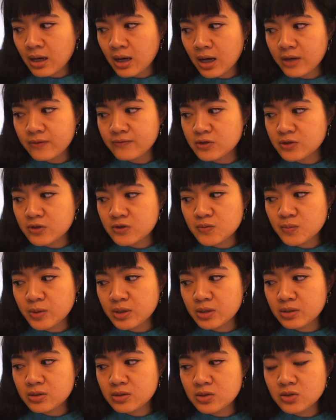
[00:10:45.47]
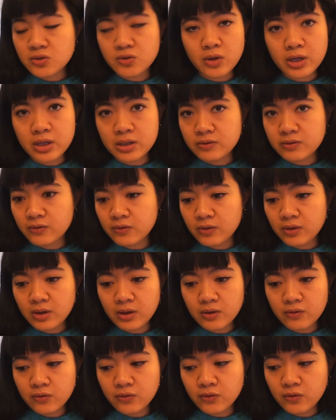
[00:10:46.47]
I've just been straight
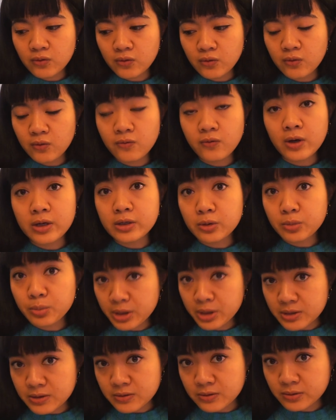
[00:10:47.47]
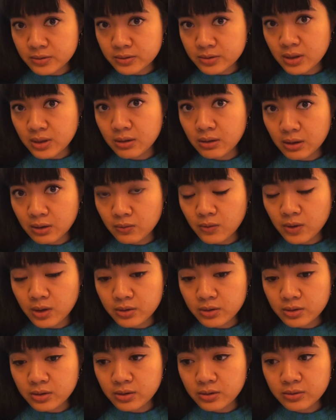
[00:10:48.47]
into final pencils and then
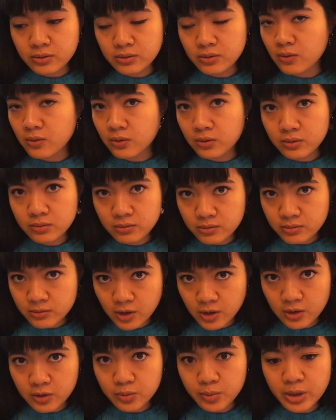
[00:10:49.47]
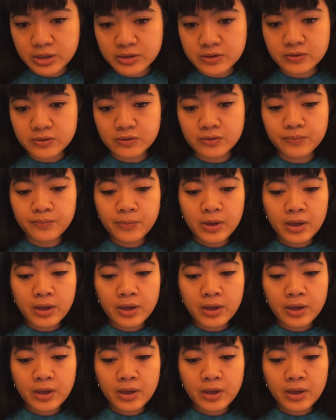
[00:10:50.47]
watercolor or color pencil.